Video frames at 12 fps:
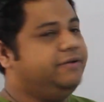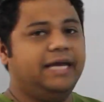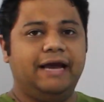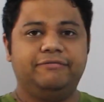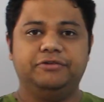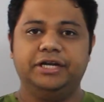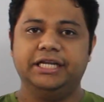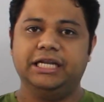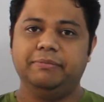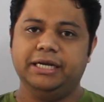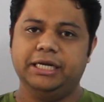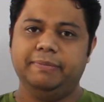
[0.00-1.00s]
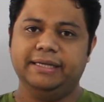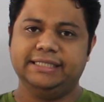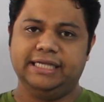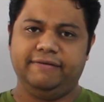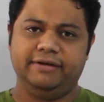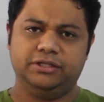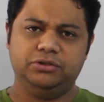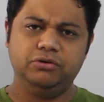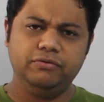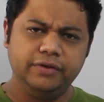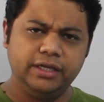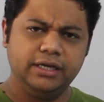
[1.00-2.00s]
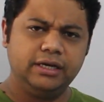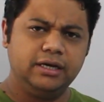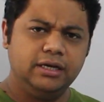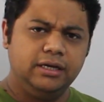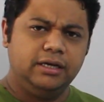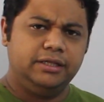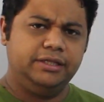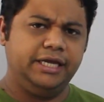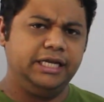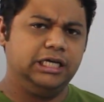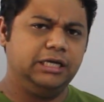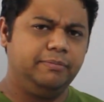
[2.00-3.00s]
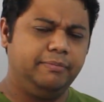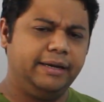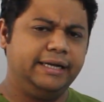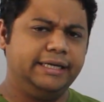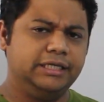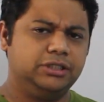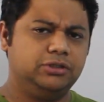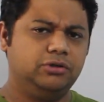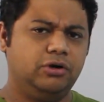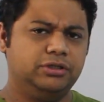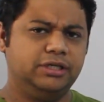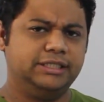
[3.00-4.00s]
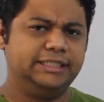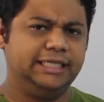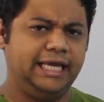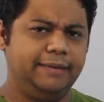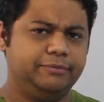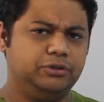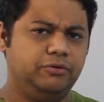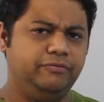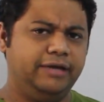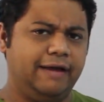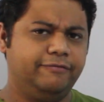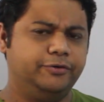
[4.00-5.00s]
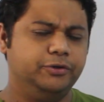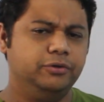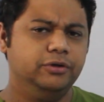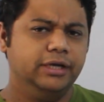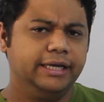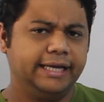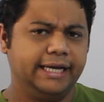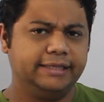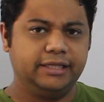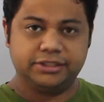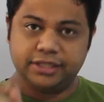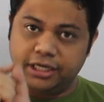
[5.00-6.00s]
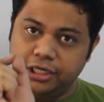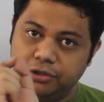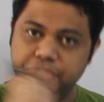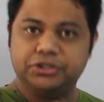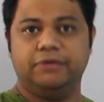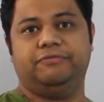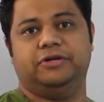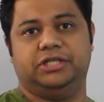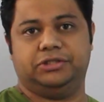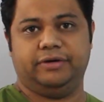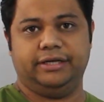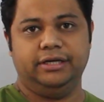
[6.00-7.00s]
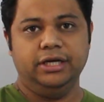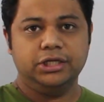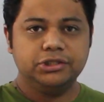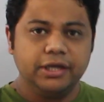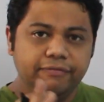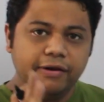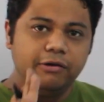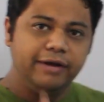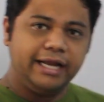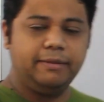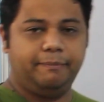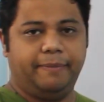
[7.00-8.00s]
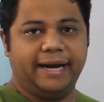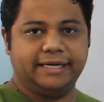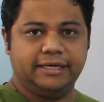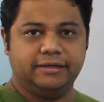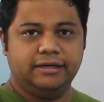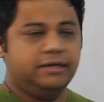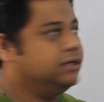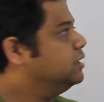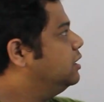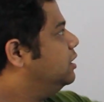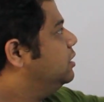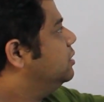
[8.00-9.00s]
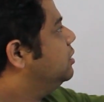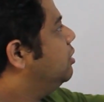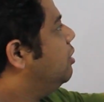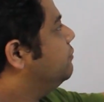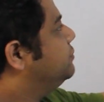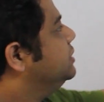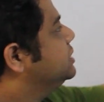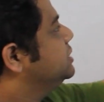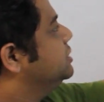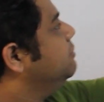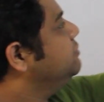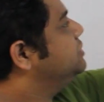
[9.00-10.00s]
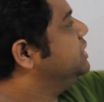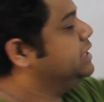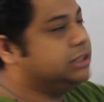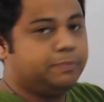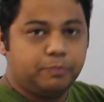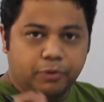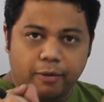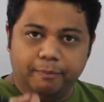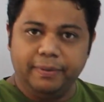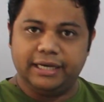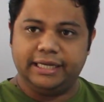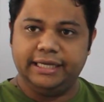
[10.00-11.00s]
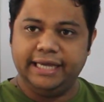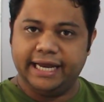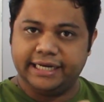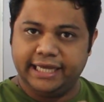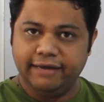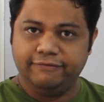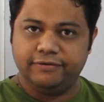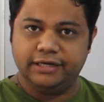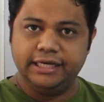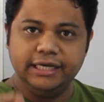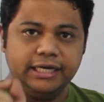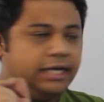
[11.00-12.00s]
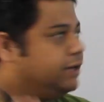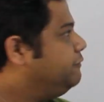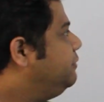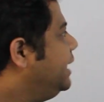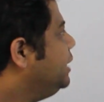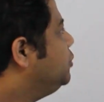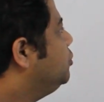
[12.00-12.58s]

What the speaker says: we have to increment it by 7. So the increment is not the same. So we have to get the solution for this one. So if you look at the pattern of this sum of series properly and carefully, we can